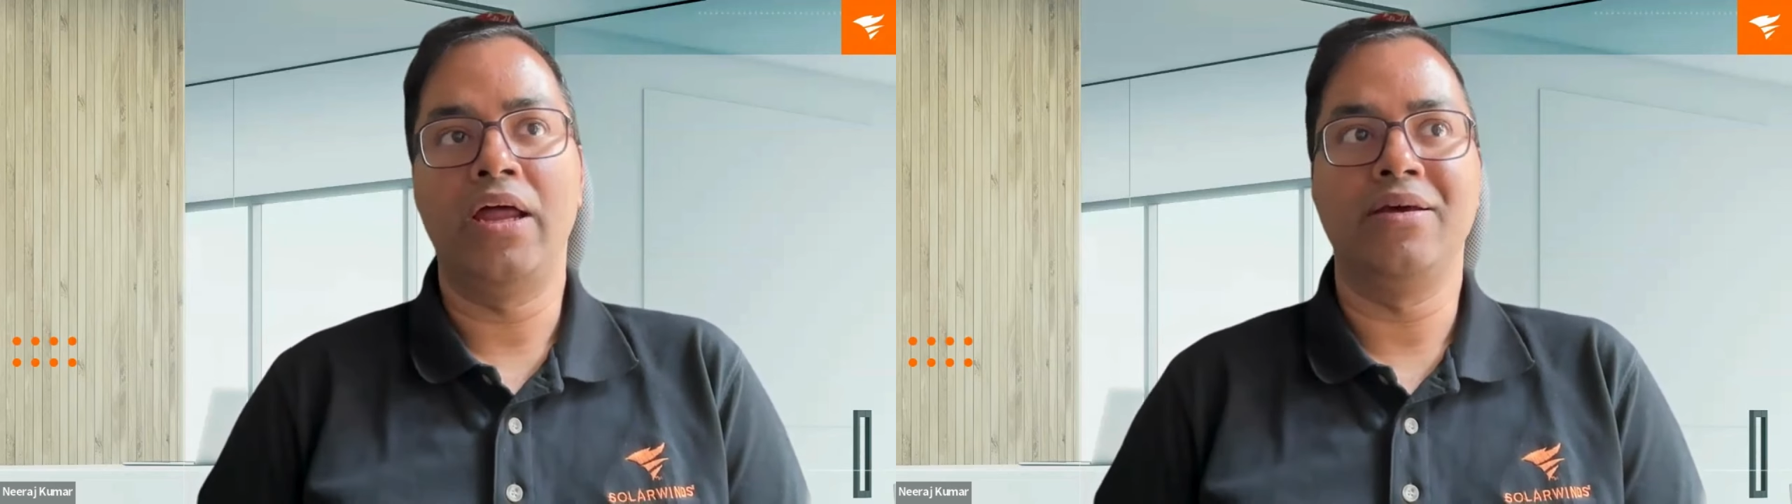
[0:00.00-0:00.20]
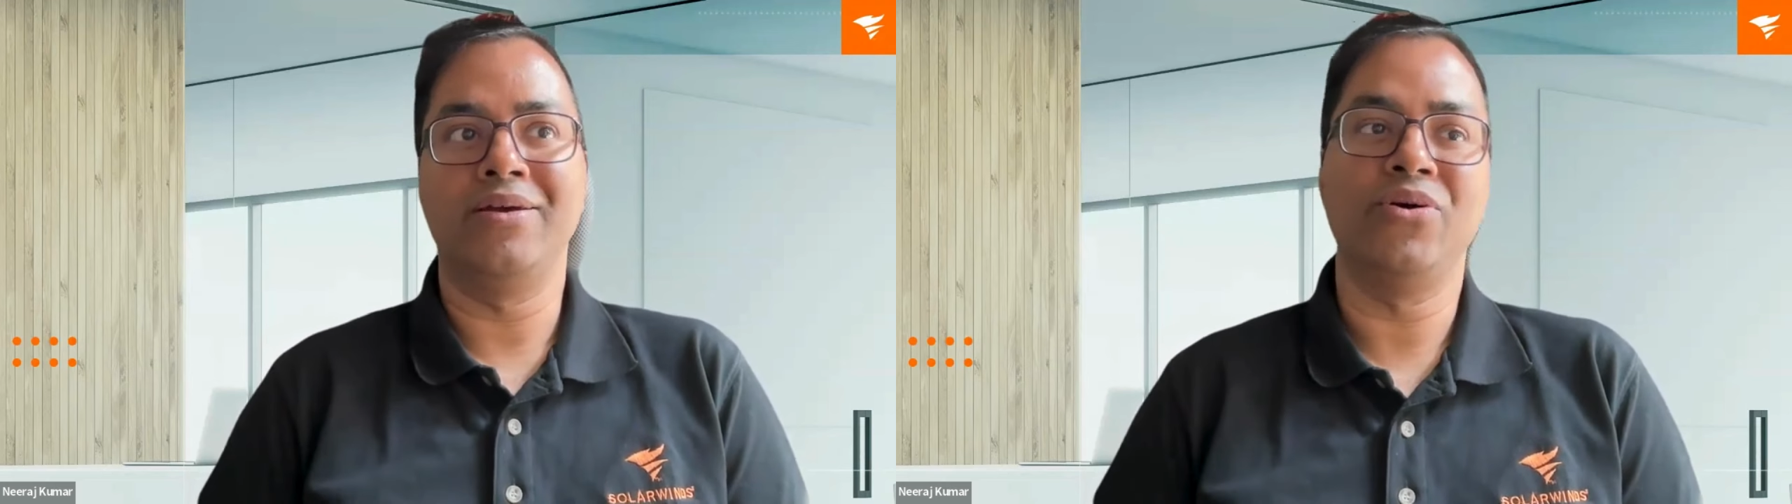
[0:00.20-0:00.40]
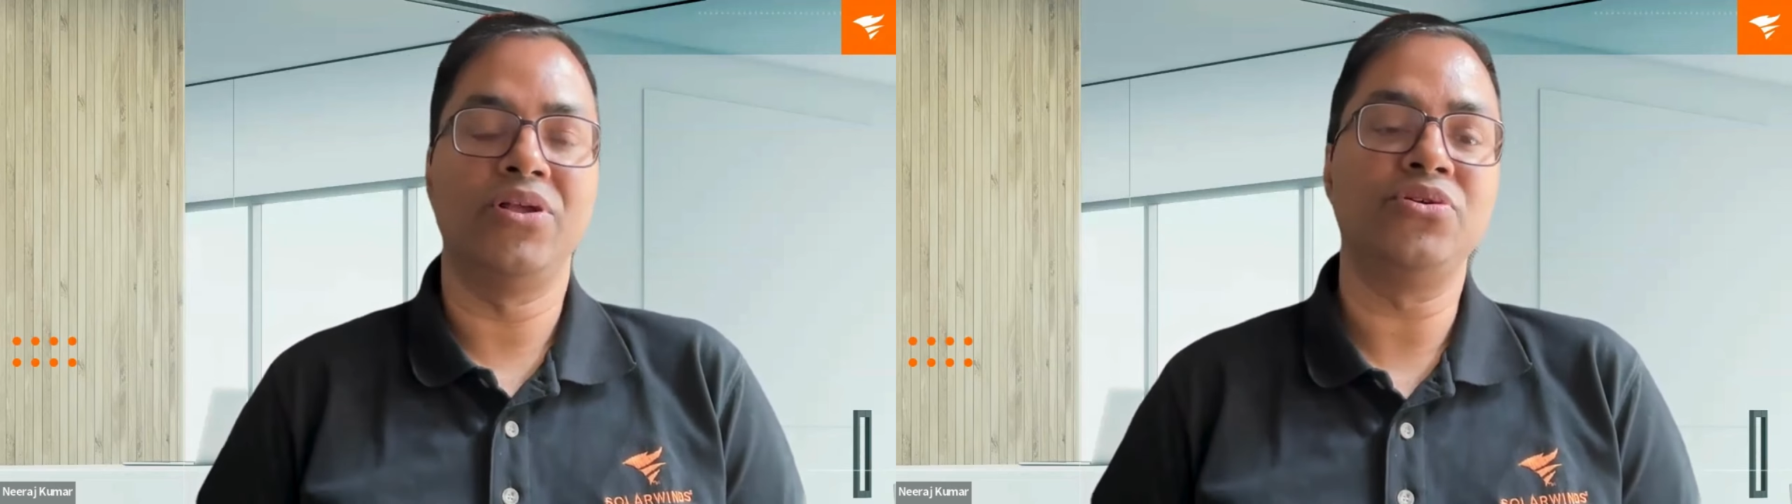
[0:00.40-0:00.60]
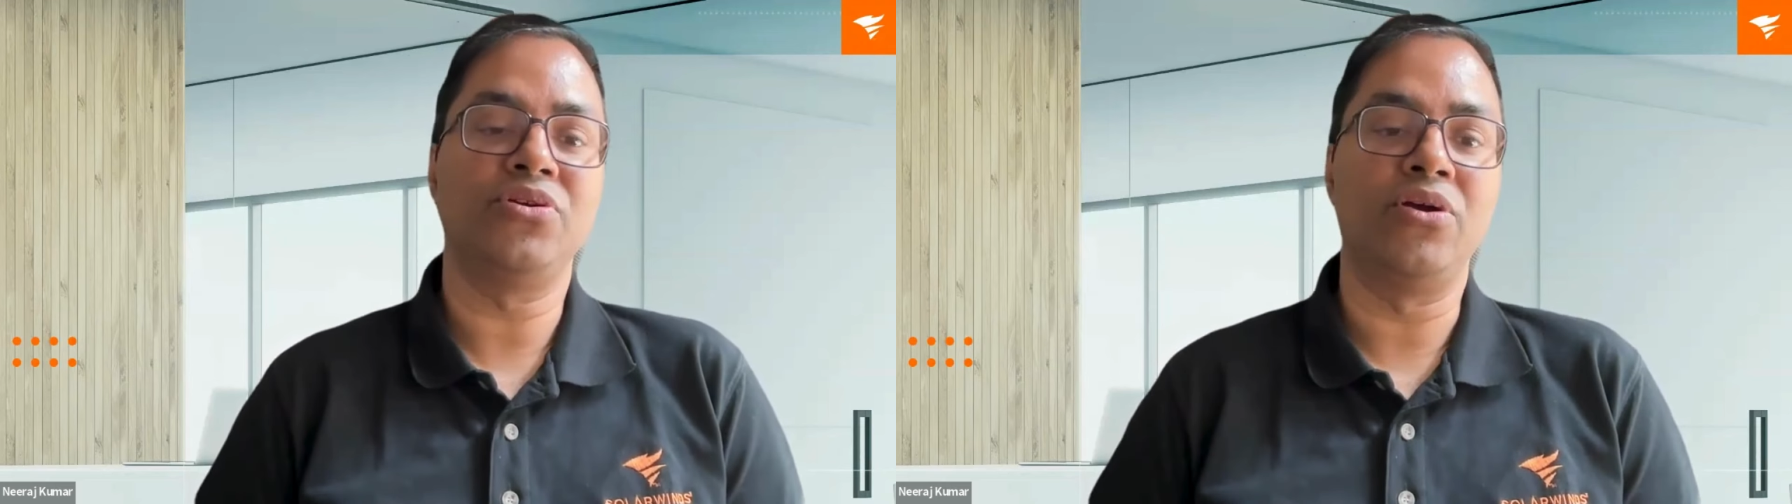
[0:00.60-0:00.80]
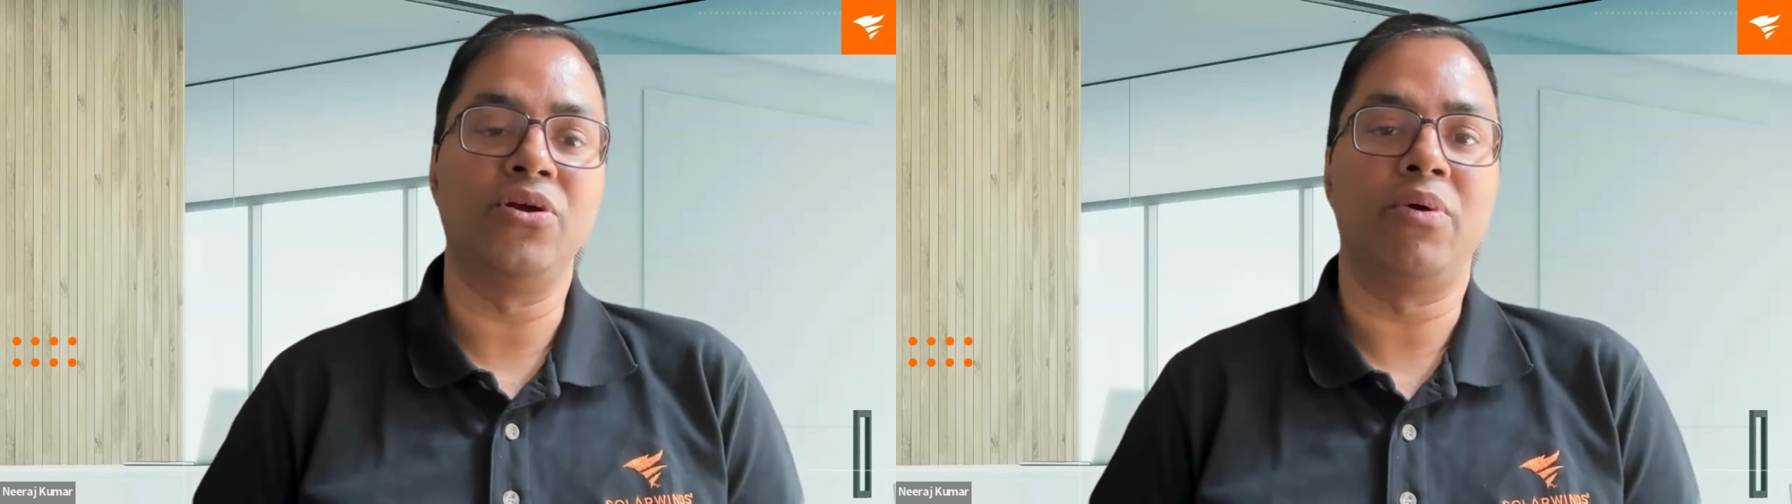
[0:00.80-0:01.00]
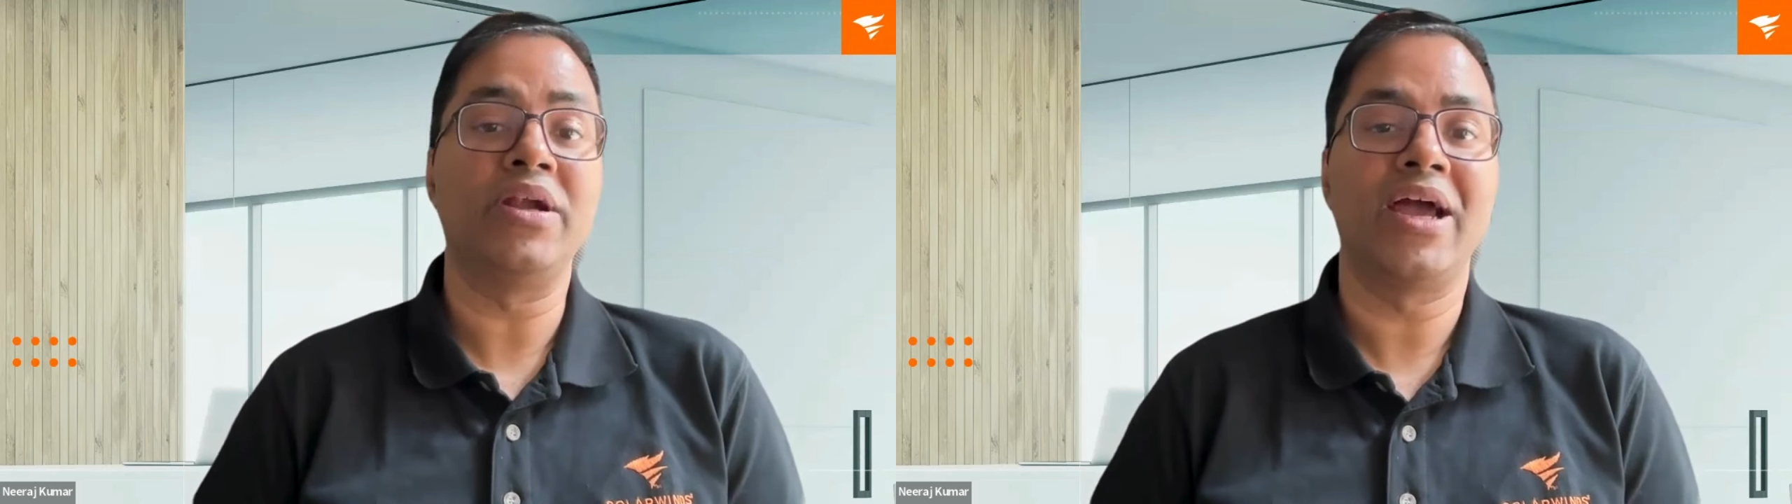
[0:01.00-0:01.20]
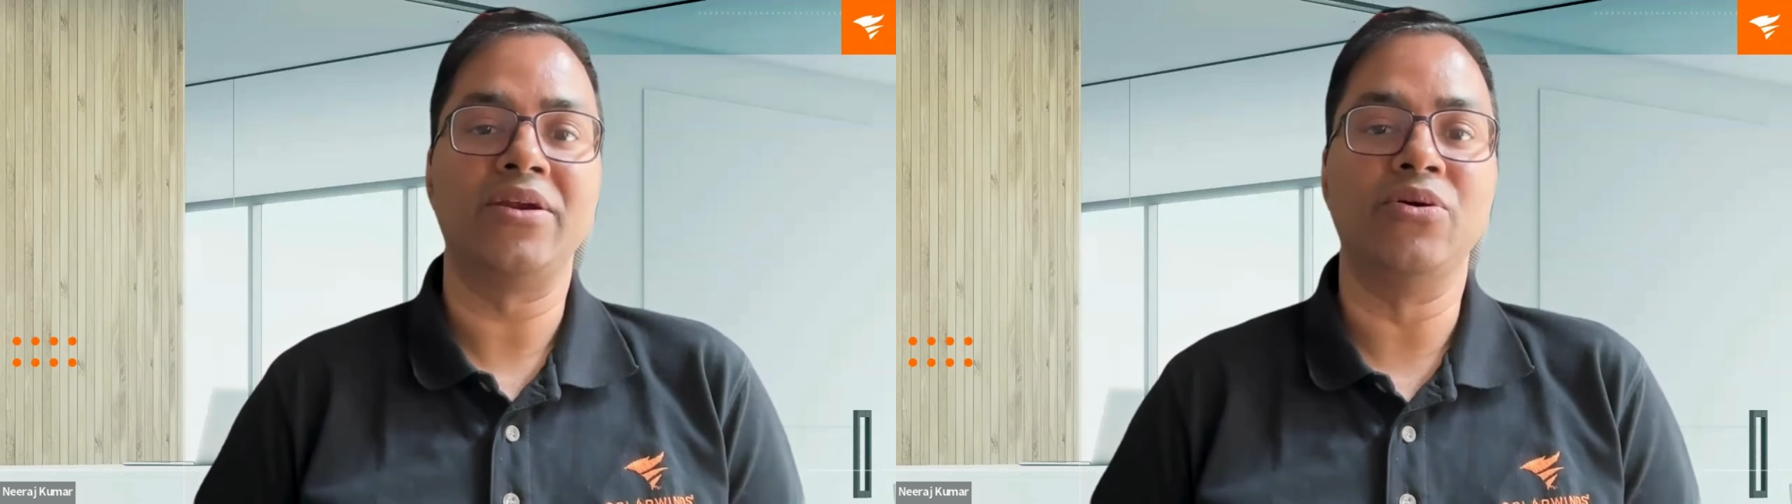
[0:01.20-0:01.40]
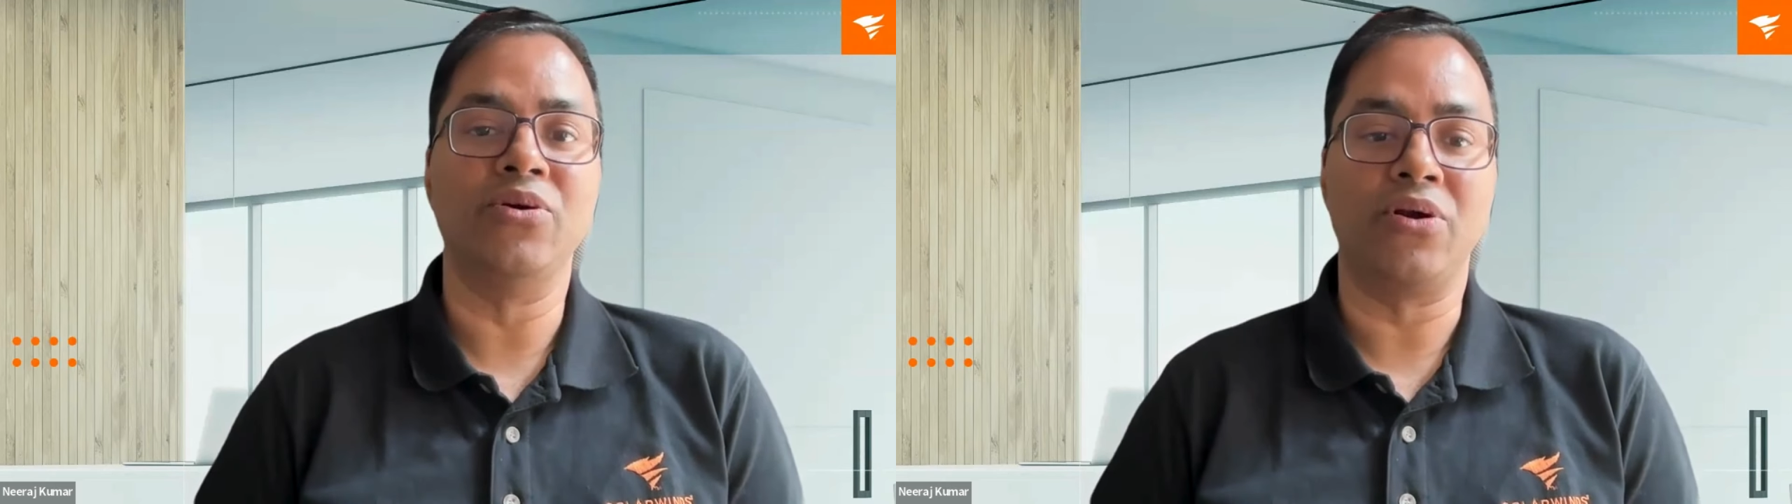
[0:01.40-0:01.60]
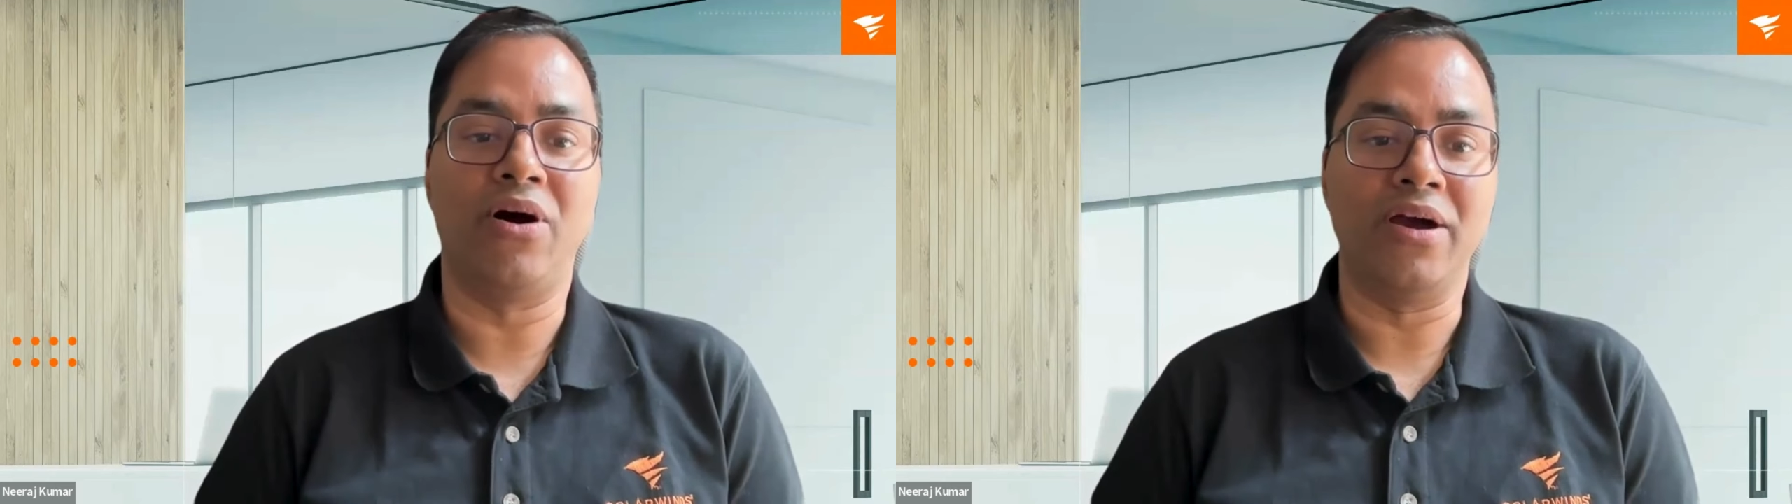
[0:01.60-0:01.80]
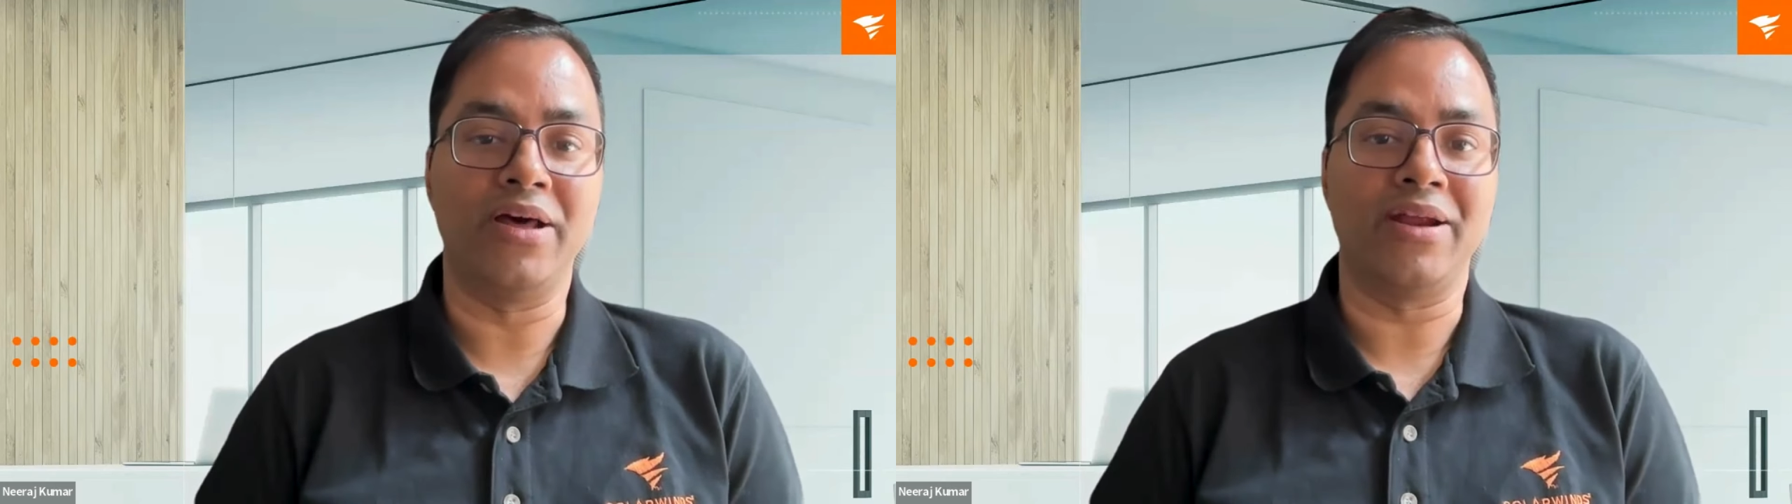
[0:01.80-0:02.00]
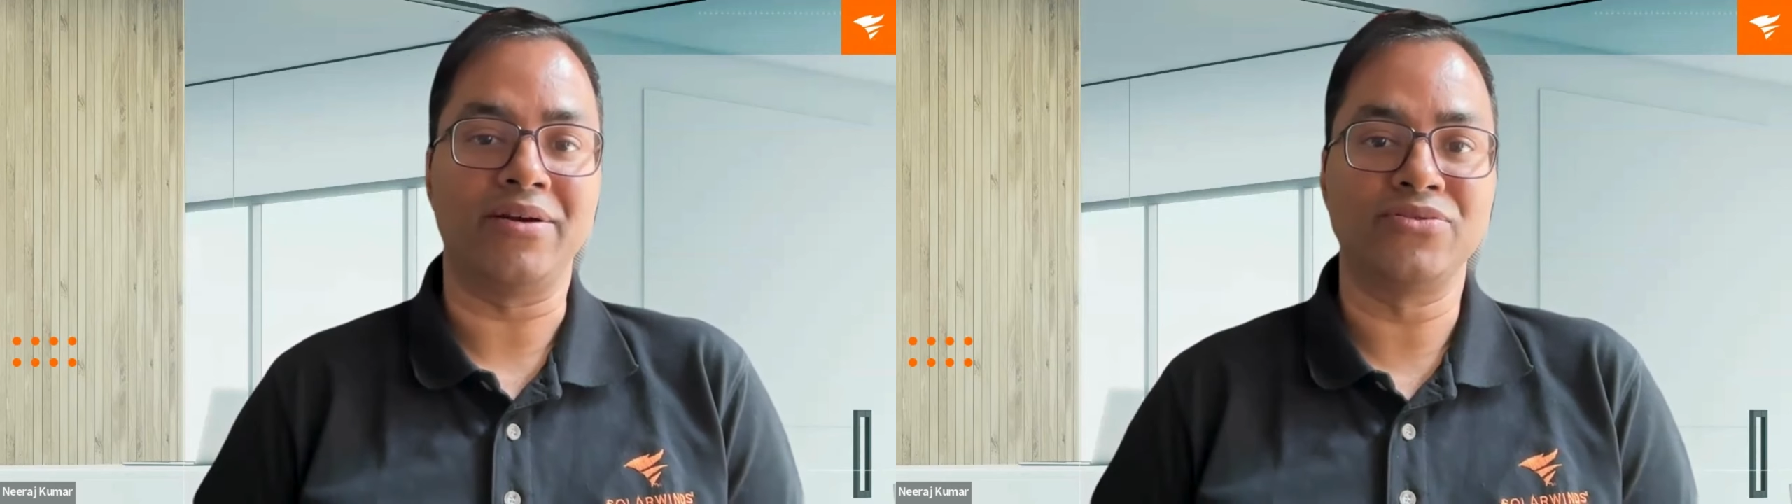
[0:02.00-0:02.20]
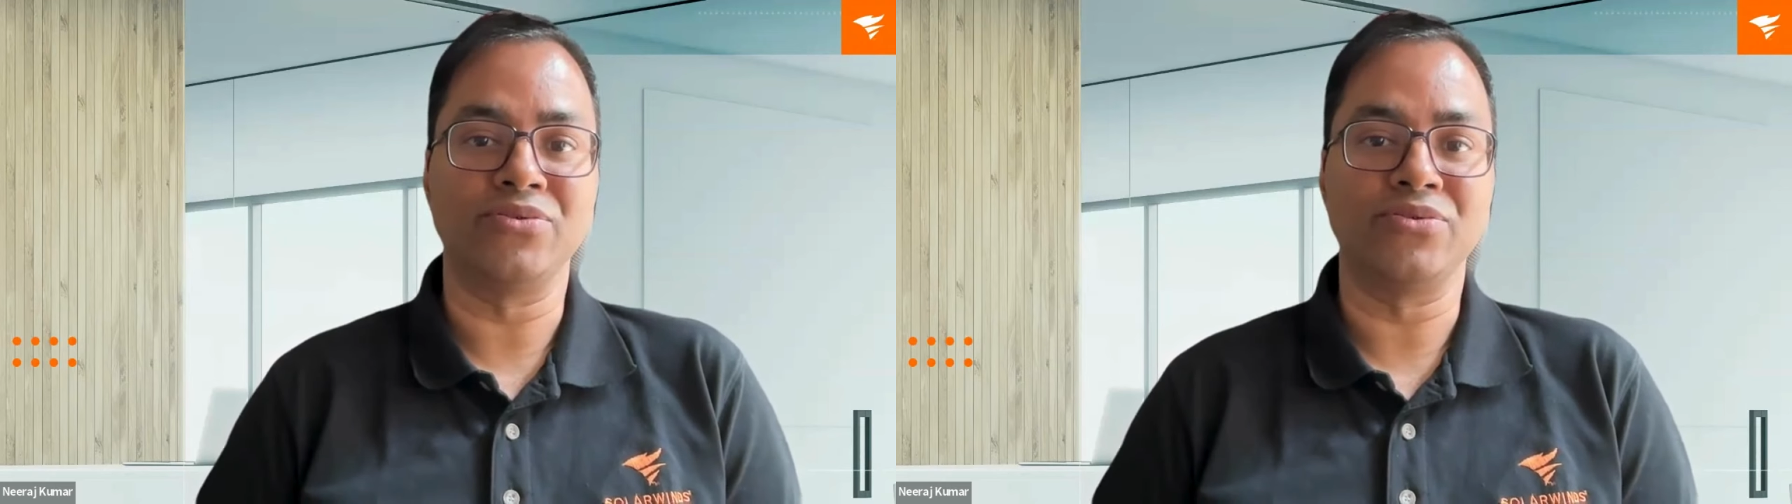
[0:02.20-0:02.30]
And you also don't know what can go wrong, correct?